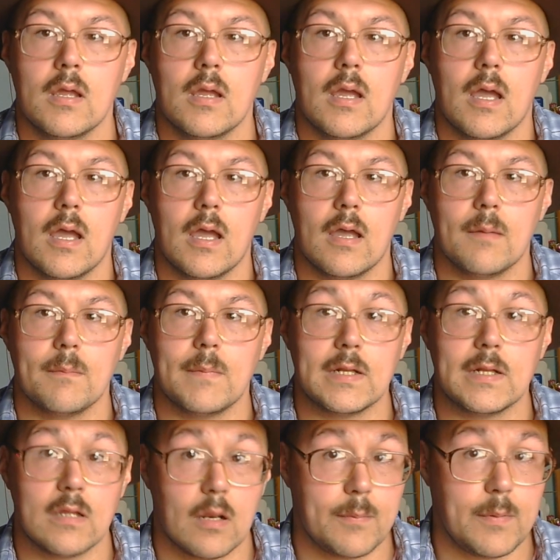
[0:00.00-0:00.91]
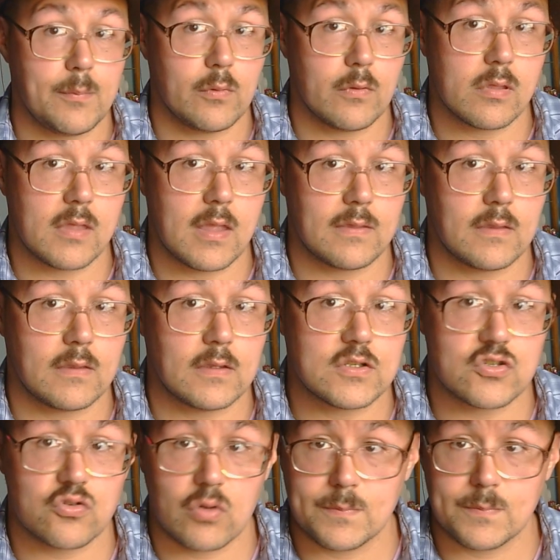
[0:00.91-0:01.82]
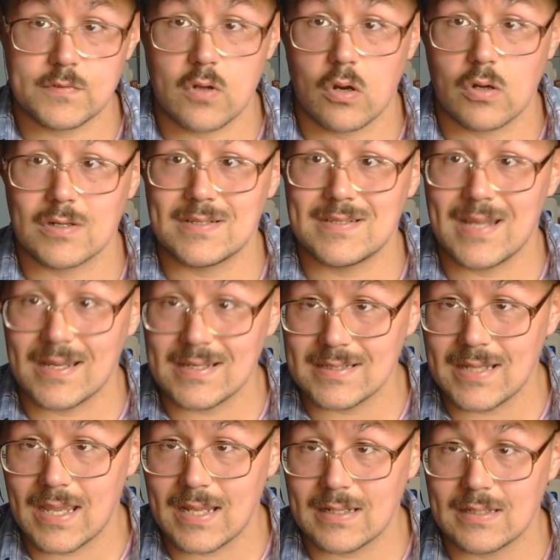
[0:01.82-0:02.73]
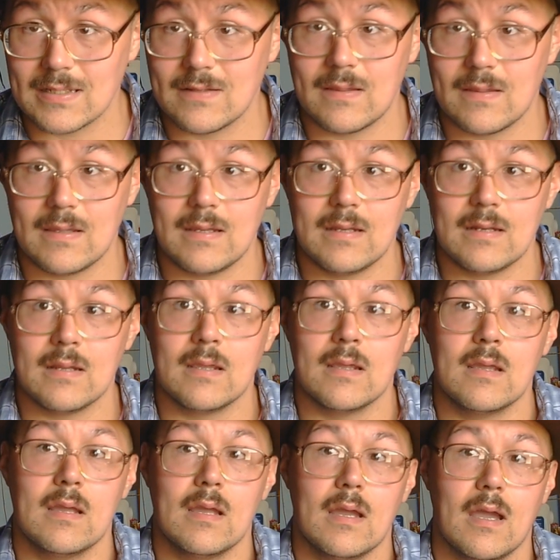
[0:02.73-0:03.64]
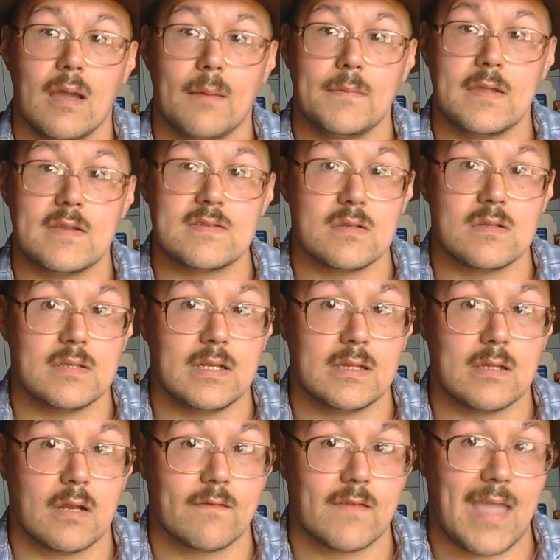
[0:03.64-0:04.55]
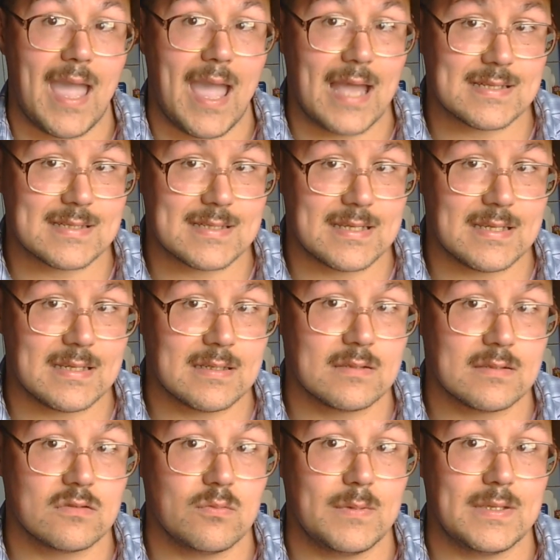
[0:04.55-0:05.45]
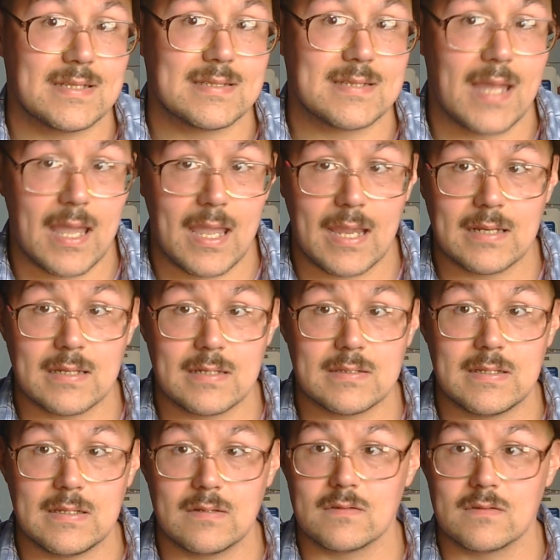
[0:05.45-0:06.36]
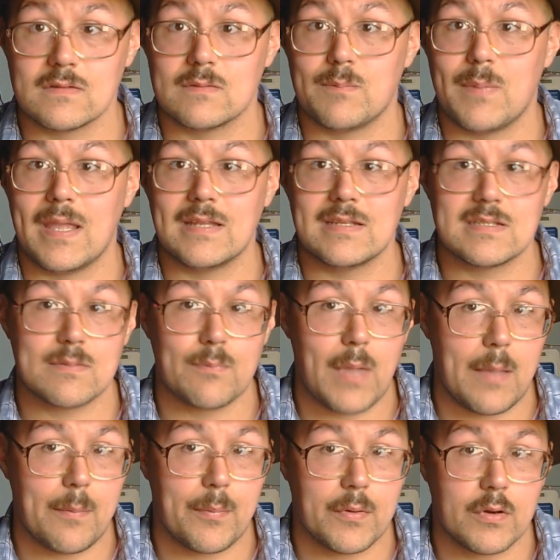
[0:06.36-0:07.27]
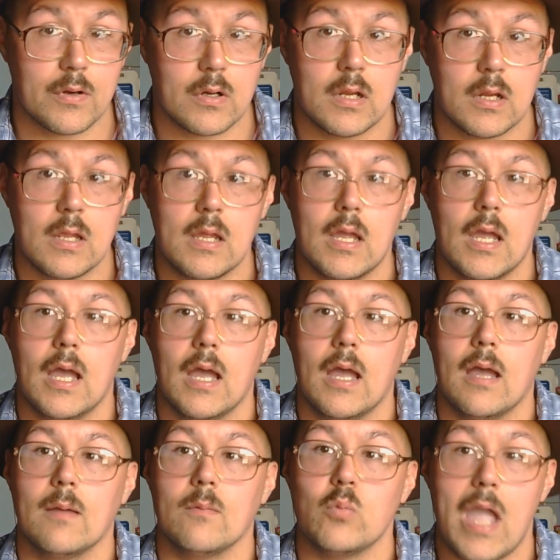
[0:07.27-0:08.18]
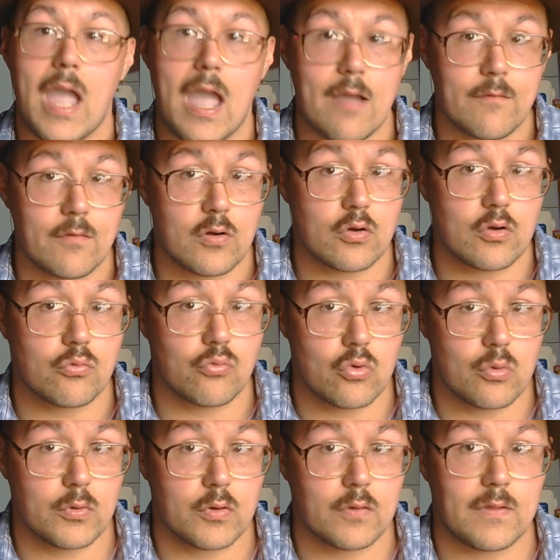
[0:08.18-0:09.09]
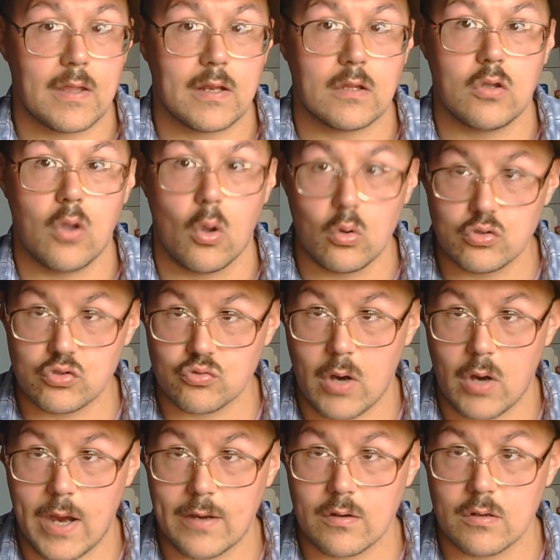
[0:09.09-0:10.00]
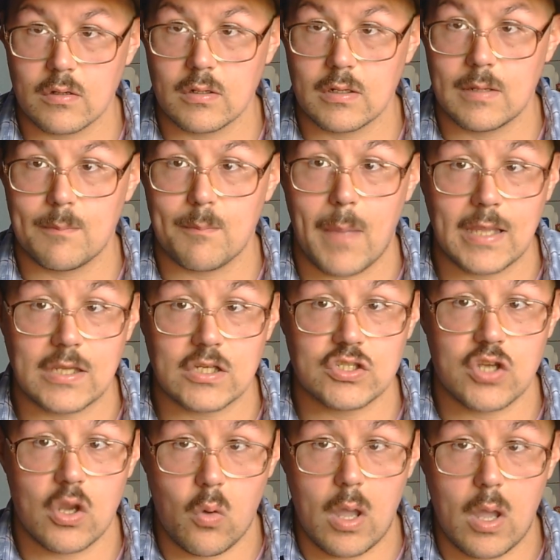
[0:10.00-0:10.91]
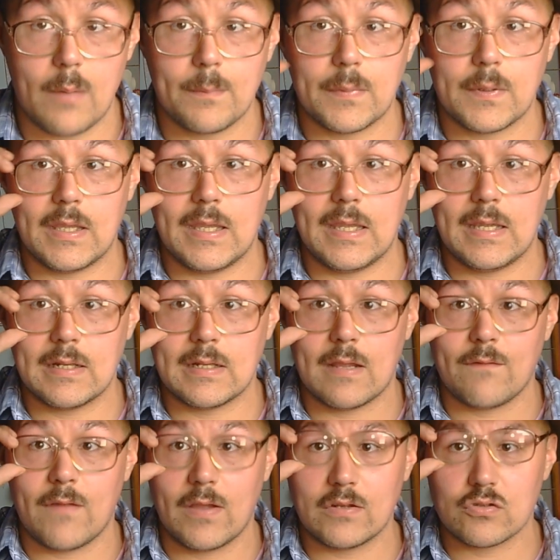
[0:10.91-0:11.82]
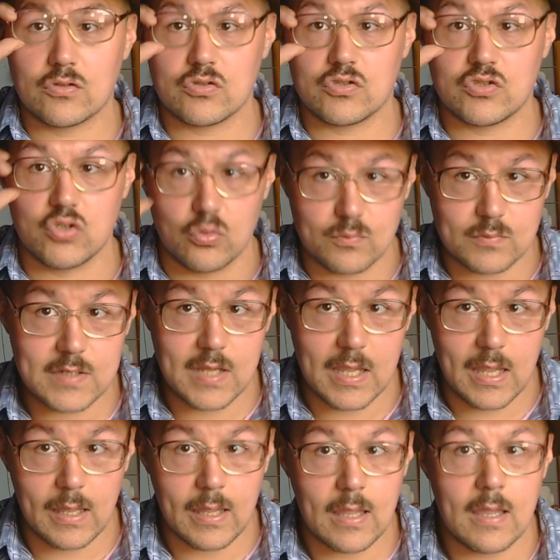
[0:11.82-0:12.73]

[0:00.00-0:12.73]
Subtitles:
And a lot of people said the scripts aren't done yet, indeed. They still need a lot of casting to be signed, deals, pens to paper. We have heard rumor that Ghost Rider might show up in Avengers Doomsday,